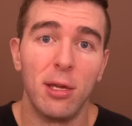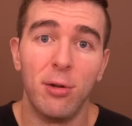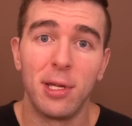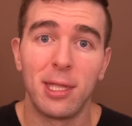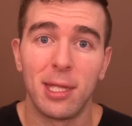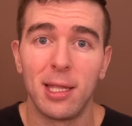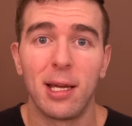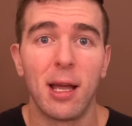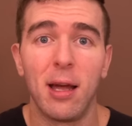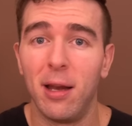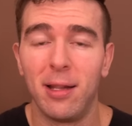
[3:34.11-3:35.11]
The only thing
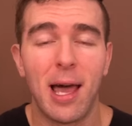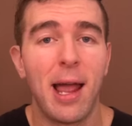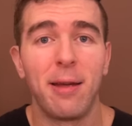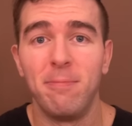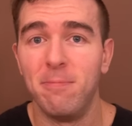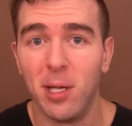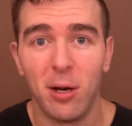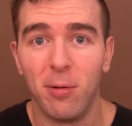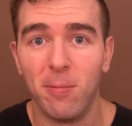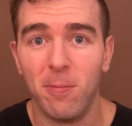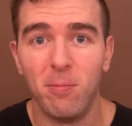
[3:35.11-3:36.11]
that kind of, you
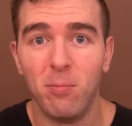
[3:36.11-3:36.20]
know,